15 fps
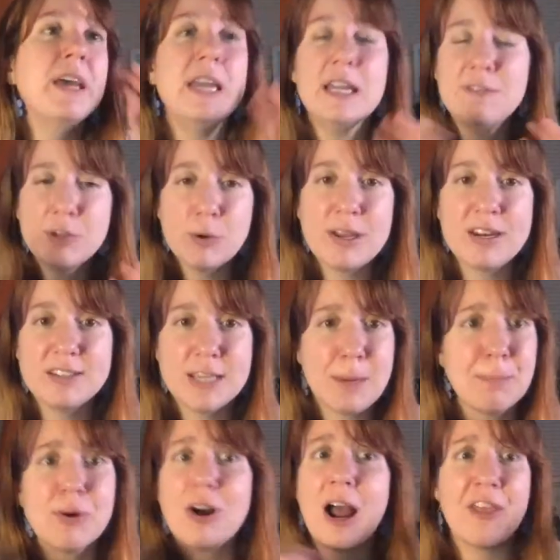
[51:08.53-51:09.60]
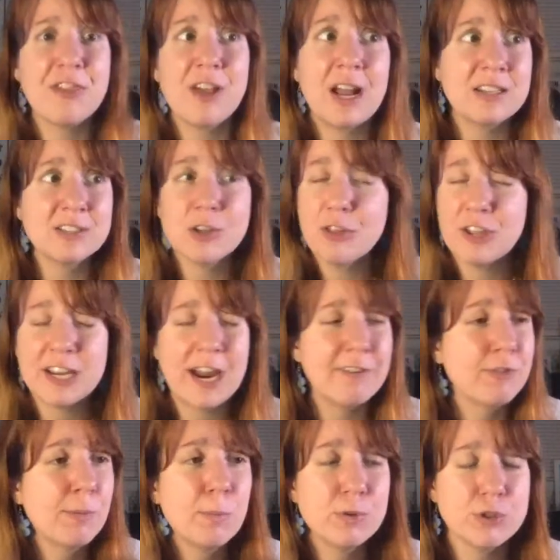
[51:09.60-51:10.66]
Even though he had a temper, I still think
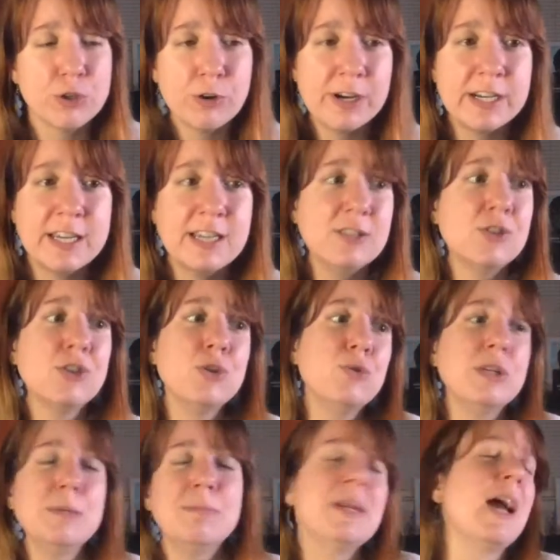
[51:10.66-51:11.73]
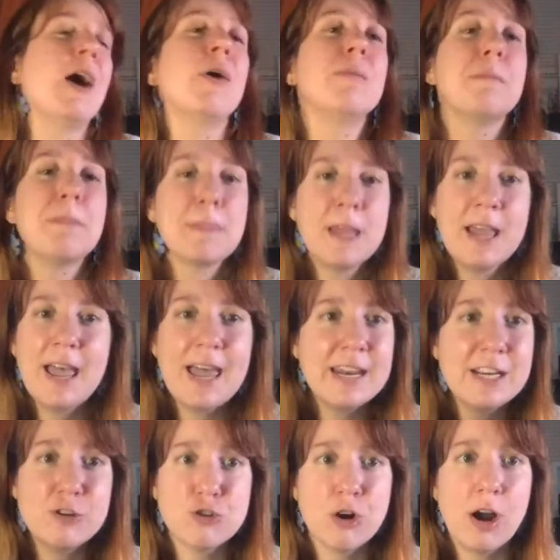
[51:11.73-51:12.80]
Ephraim was a great kid, too, deep down. And
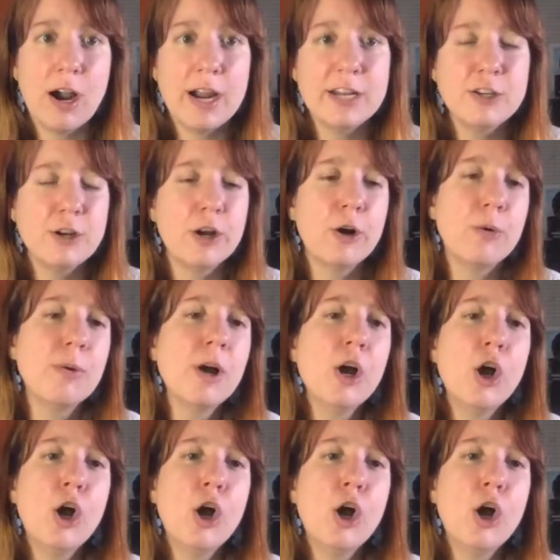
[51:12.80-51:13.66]
he tried, you know.